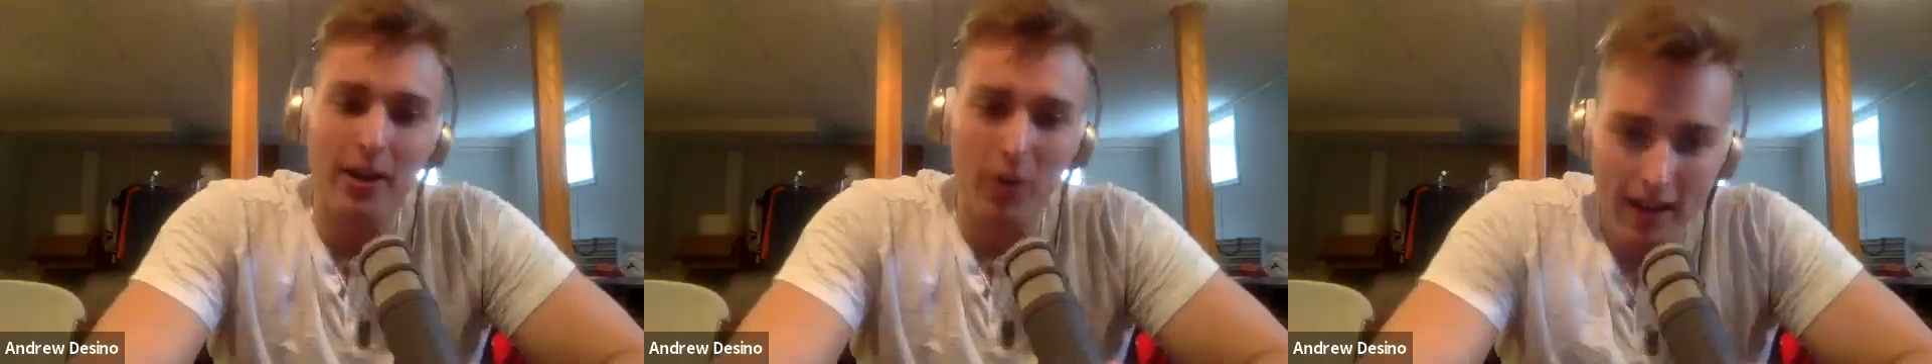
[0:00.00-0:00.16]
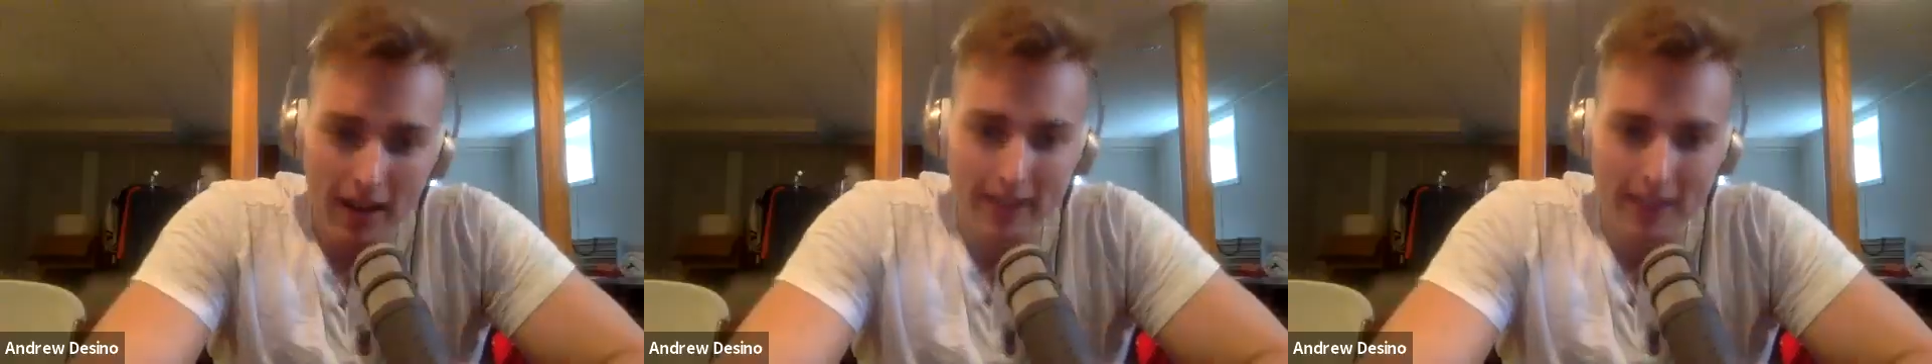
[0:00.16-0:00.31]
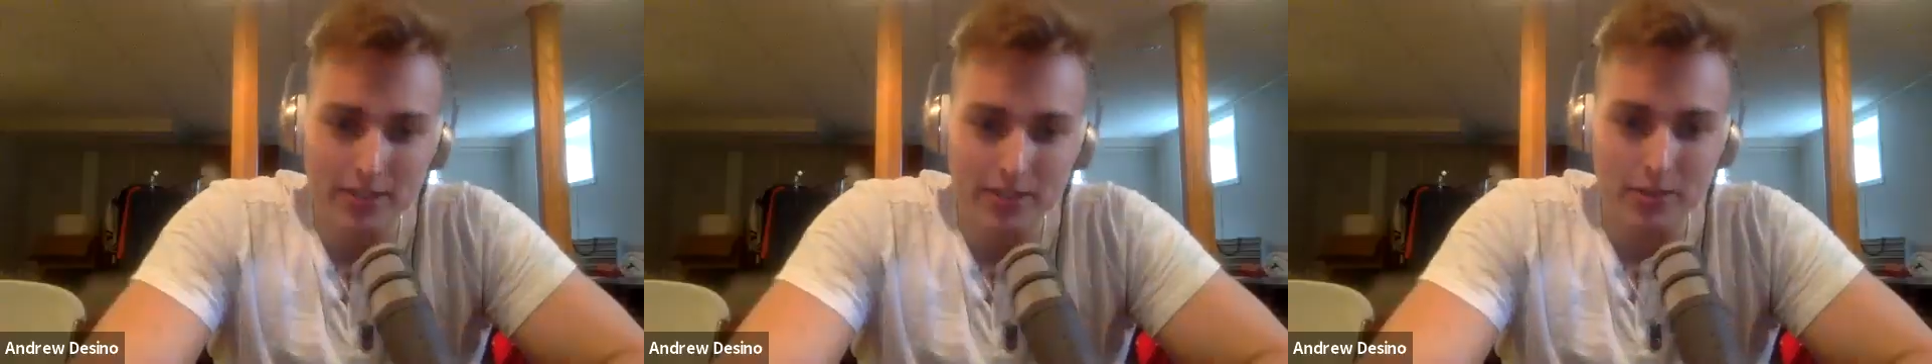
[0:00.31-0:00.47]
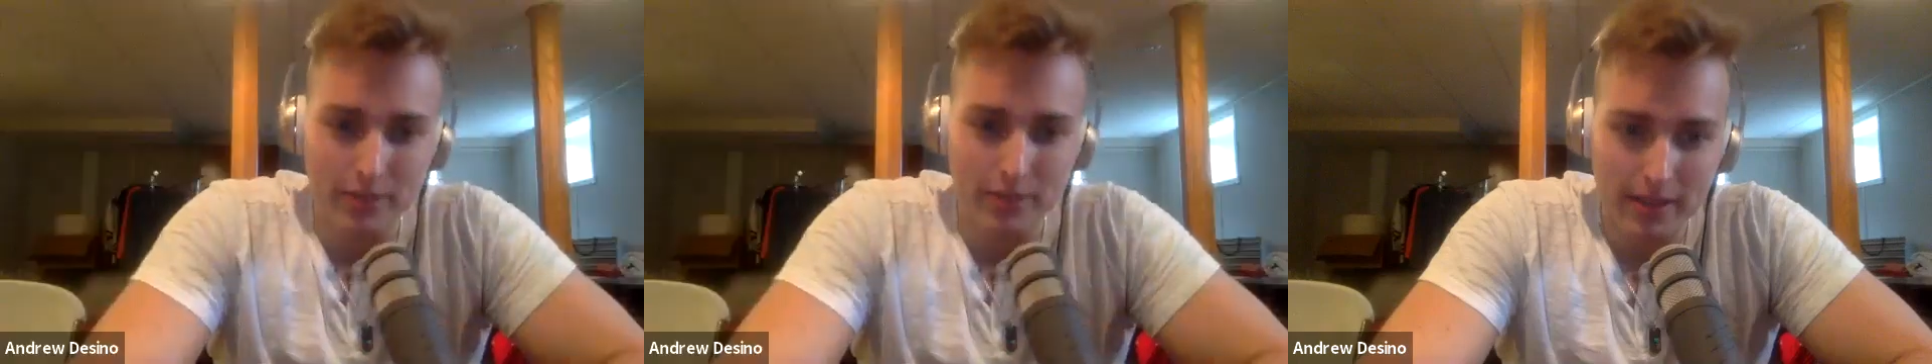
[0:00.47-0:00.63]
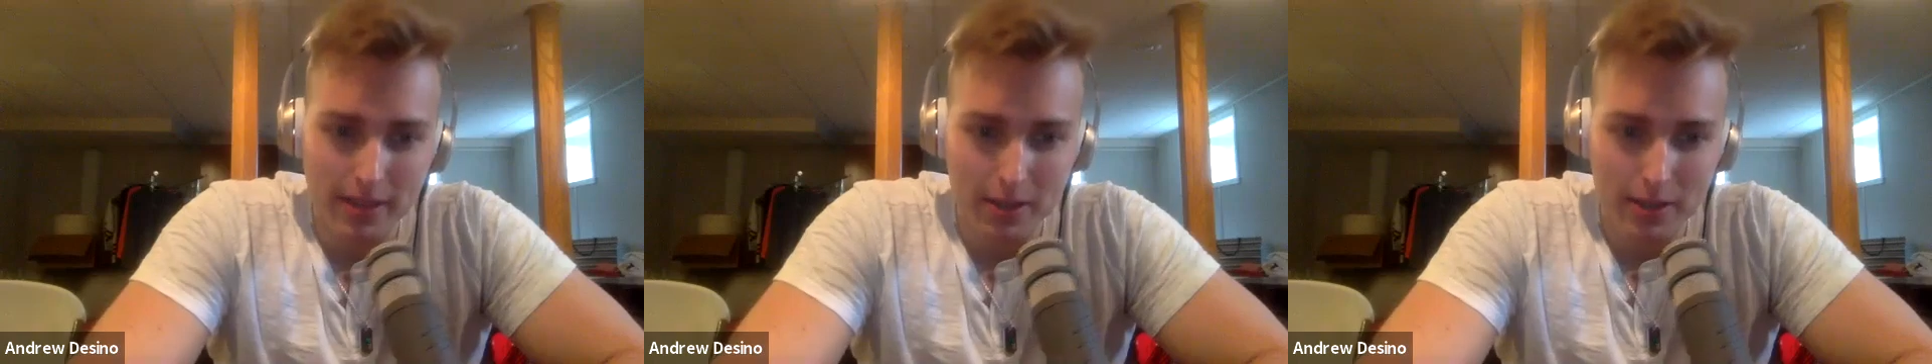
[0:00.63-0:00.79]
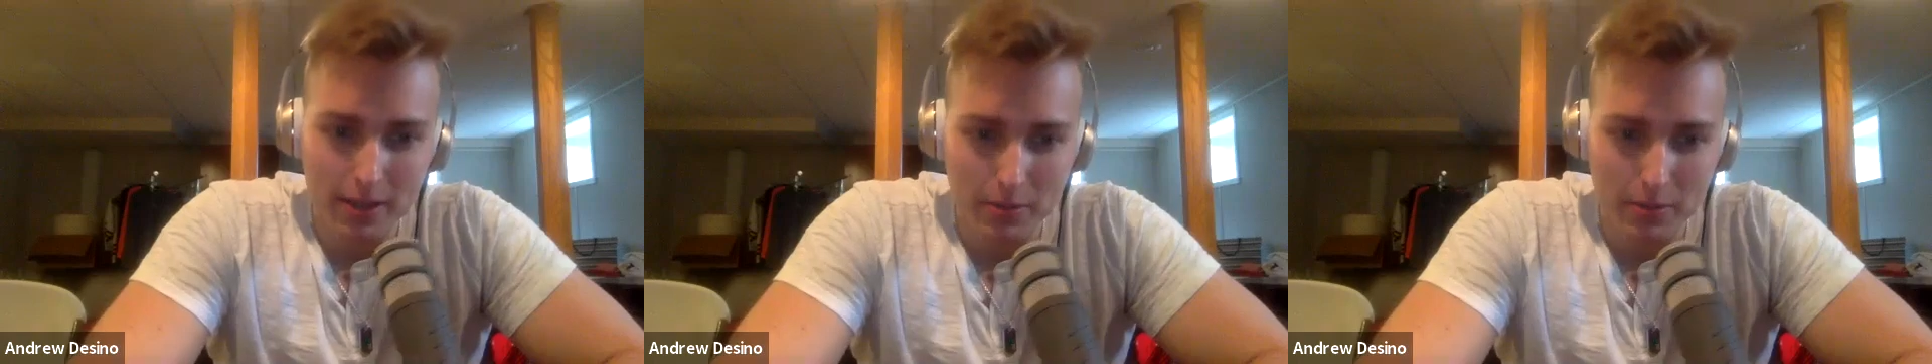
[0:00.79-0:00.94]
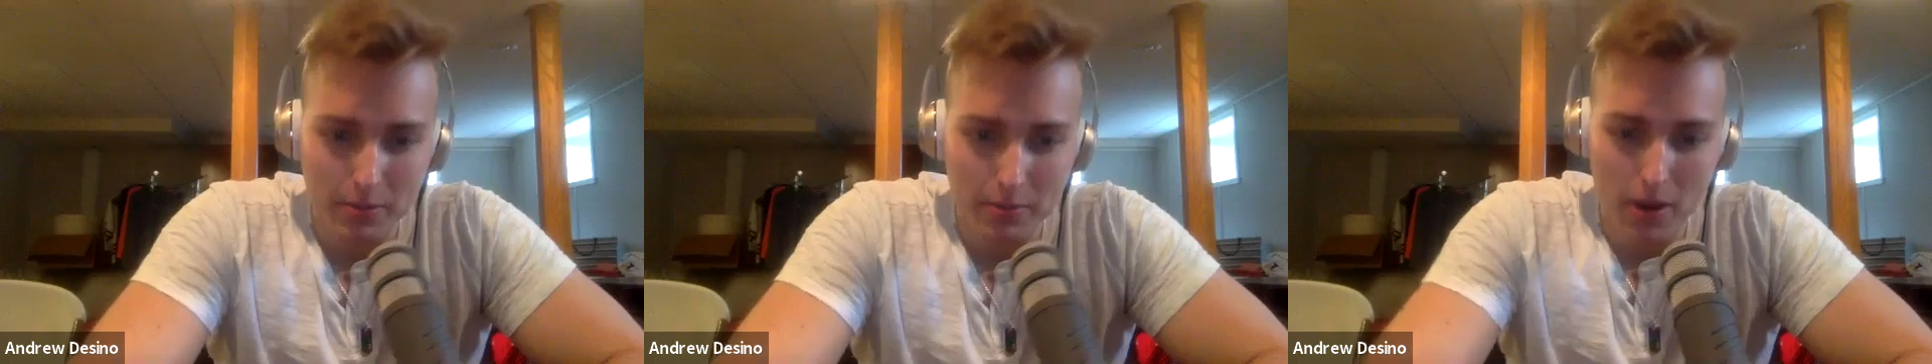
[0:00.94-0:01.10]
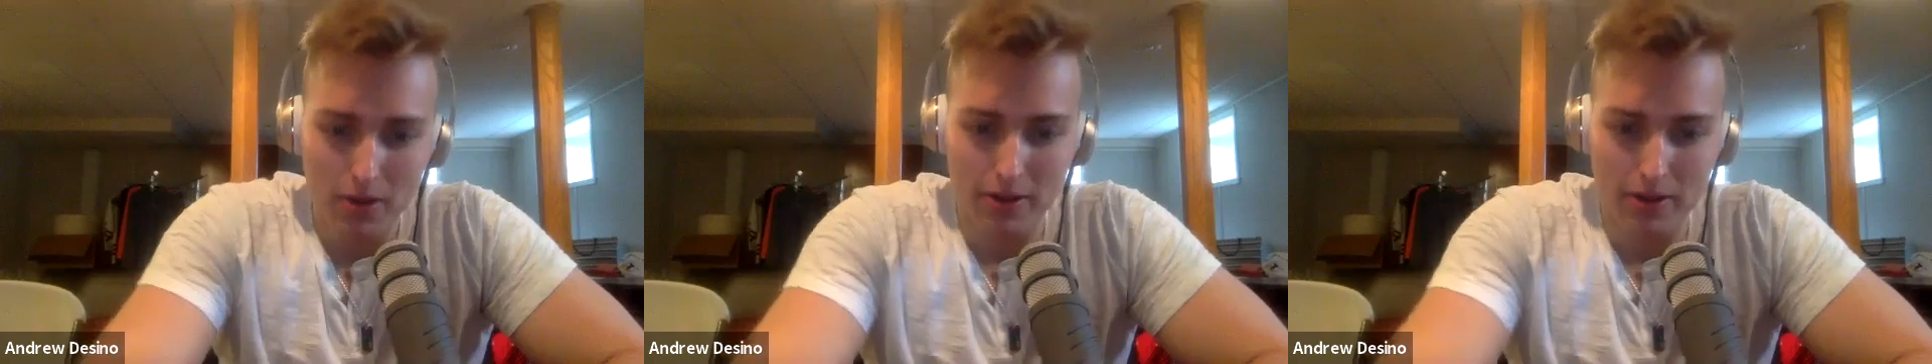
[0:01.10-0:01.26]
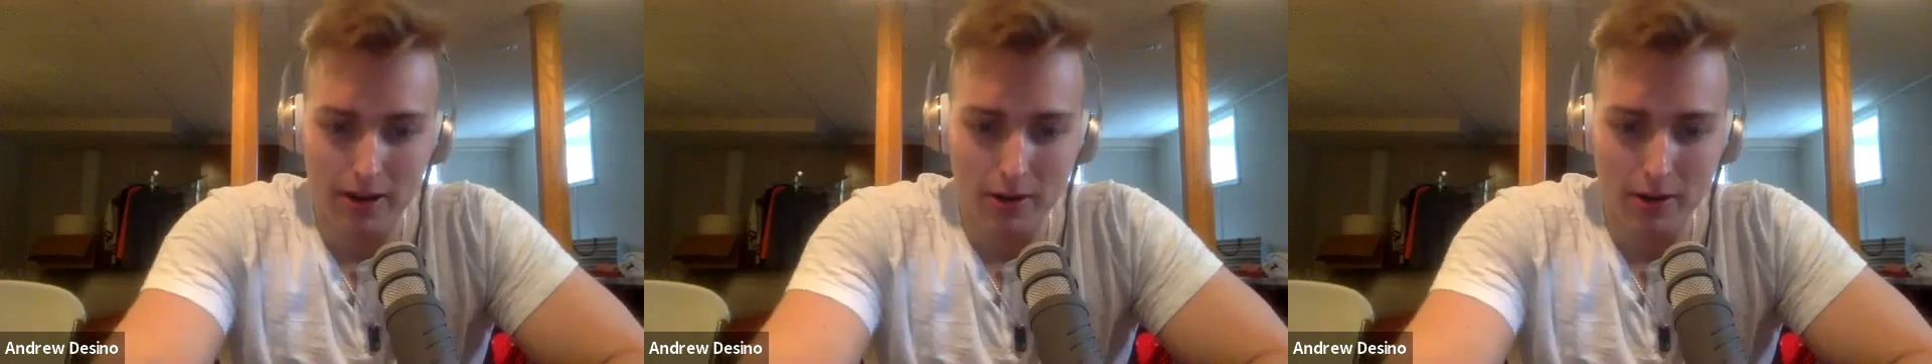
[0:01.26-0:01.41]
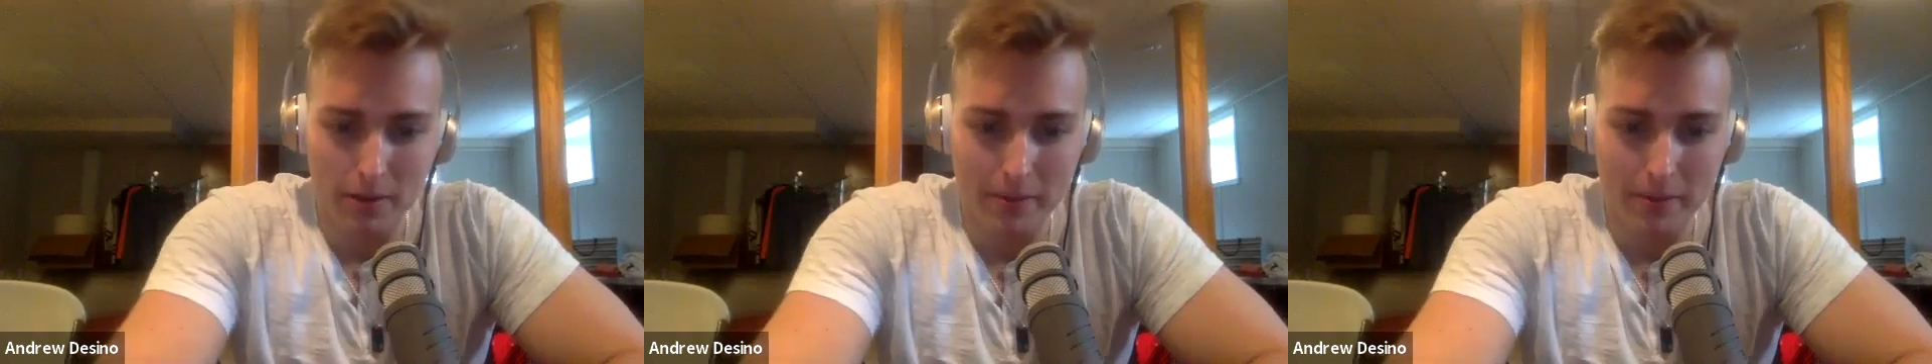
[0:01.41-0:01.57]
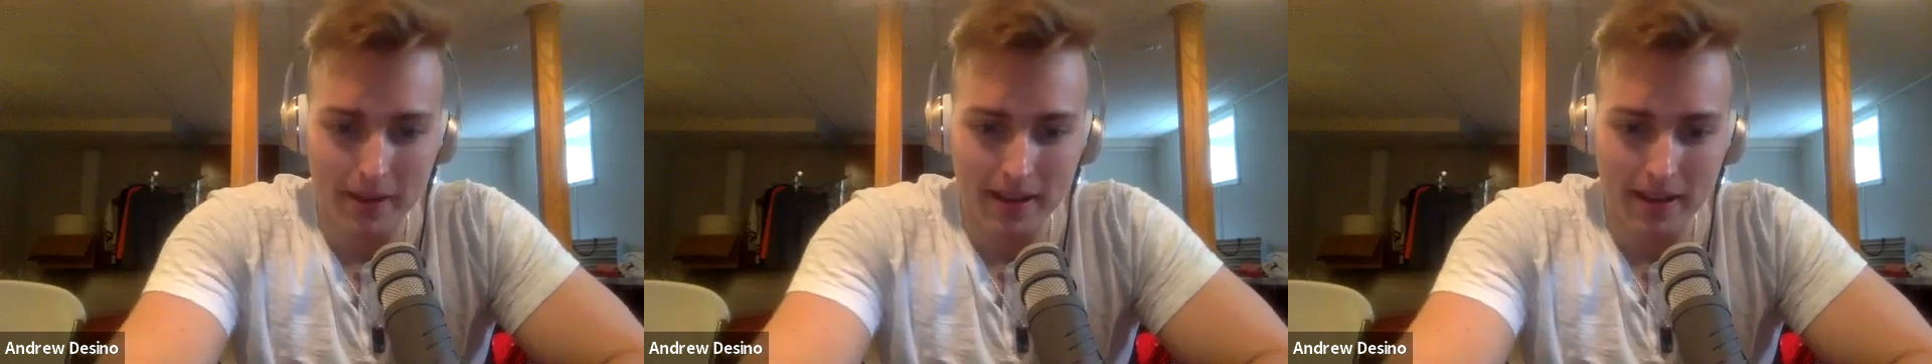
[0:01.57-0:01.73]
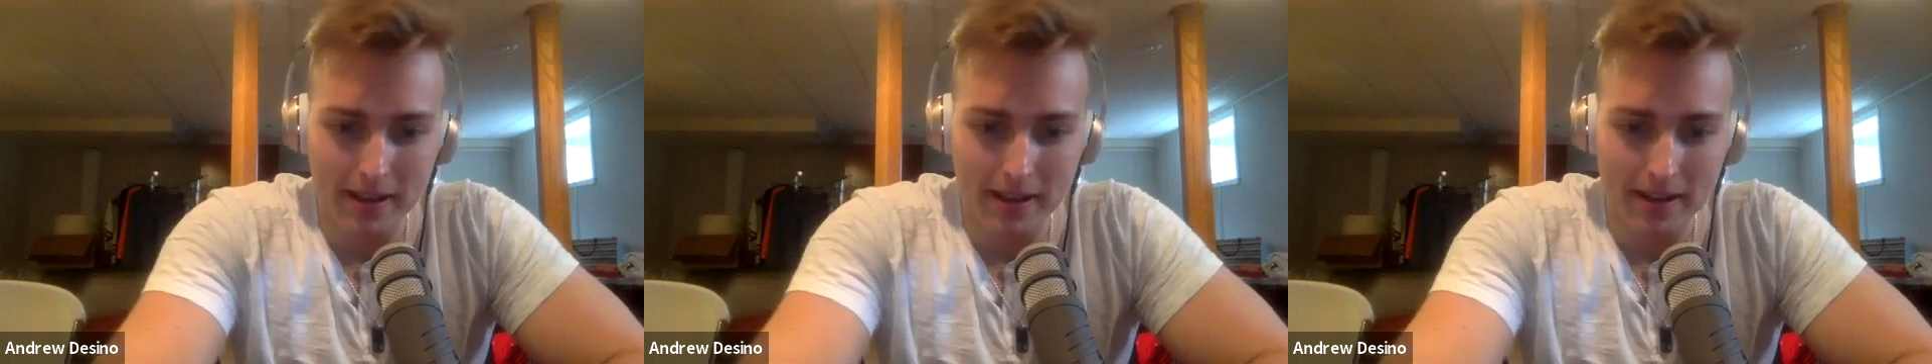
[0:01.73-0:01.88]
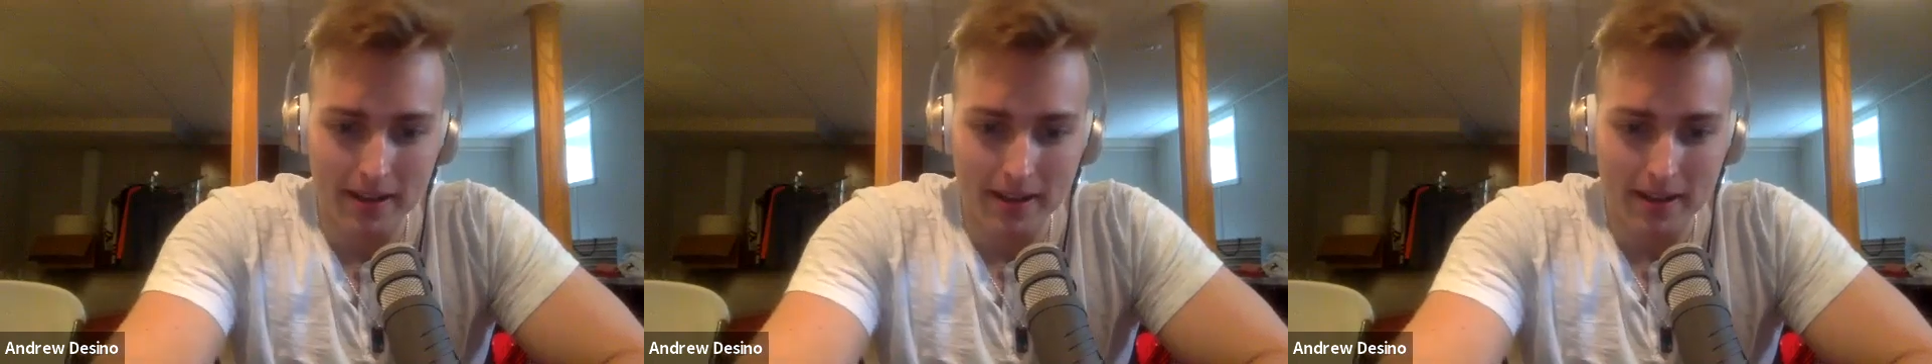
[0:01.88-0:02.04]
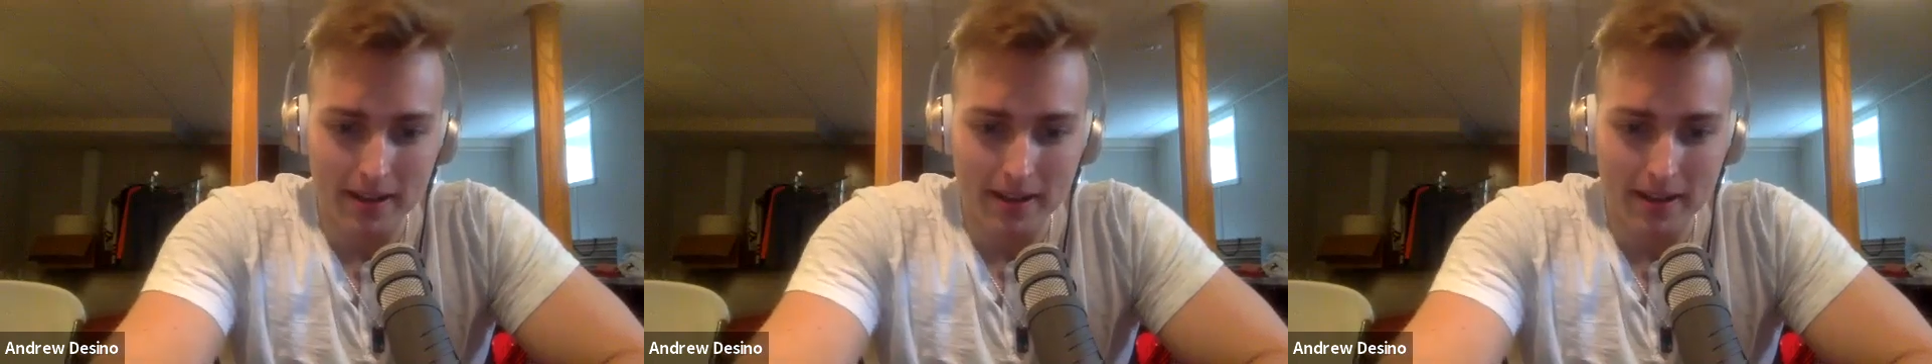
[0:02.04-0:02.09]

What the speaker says: that's a really good one. Modern era pick.